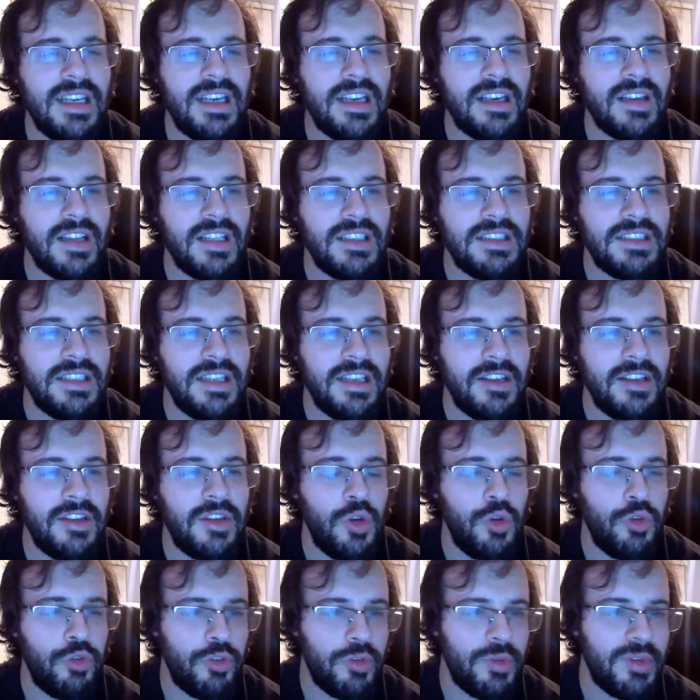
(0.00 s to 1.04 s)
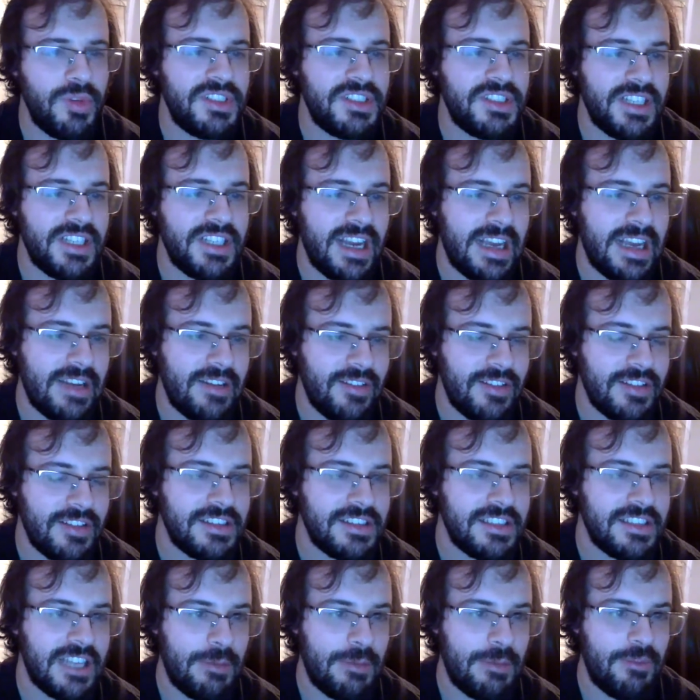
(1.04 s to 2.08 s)
take 2 from the chat
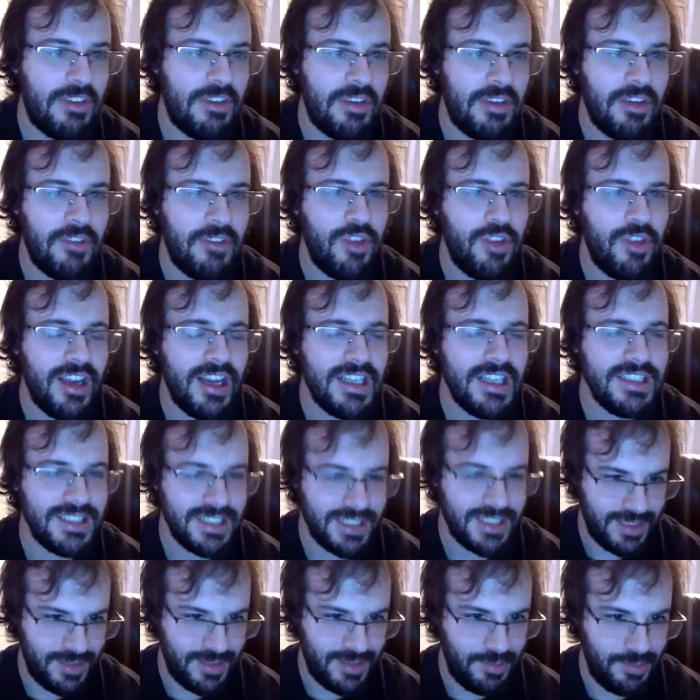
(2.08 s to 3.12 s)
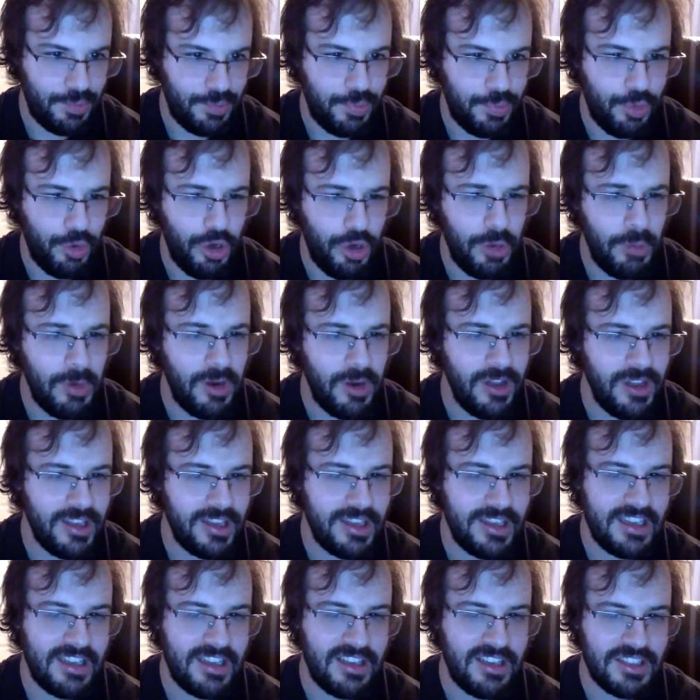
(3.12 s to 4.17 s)
this time. If you guys pour them
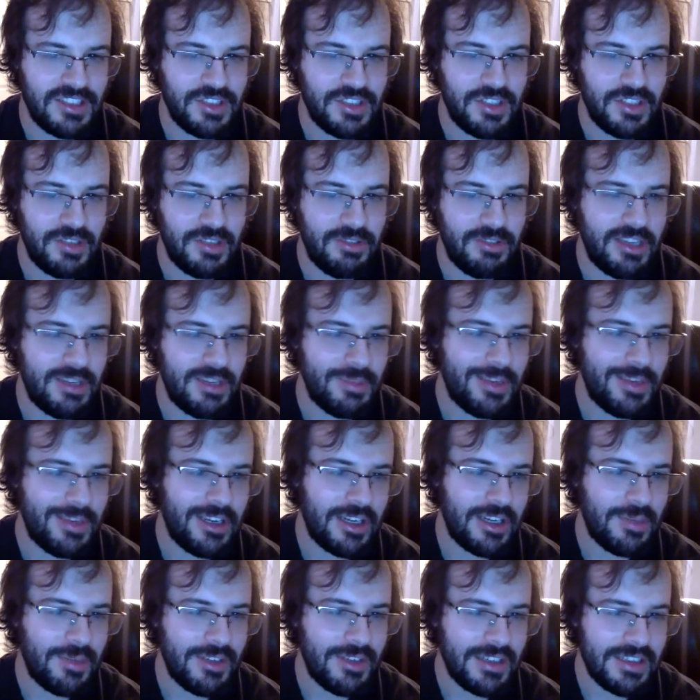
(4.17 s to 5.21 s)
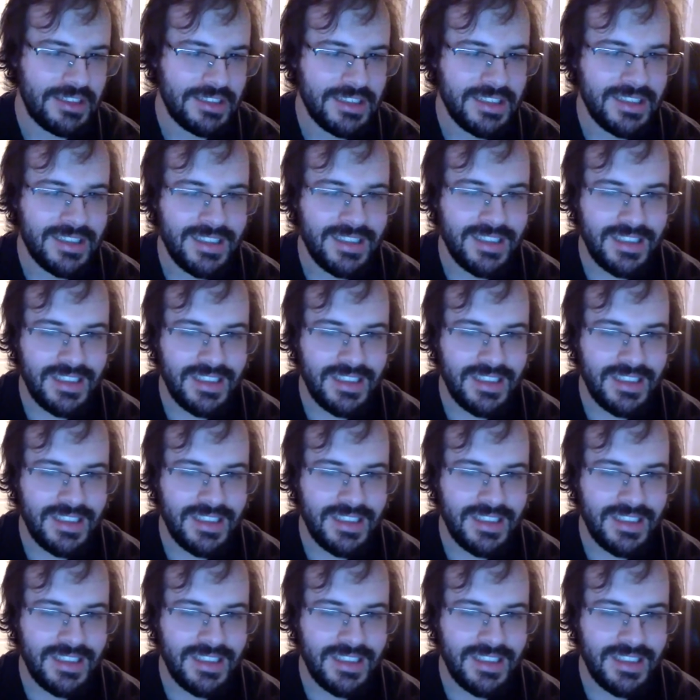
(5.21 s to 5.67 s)
all in and let Shaun read them out. Come on, guys.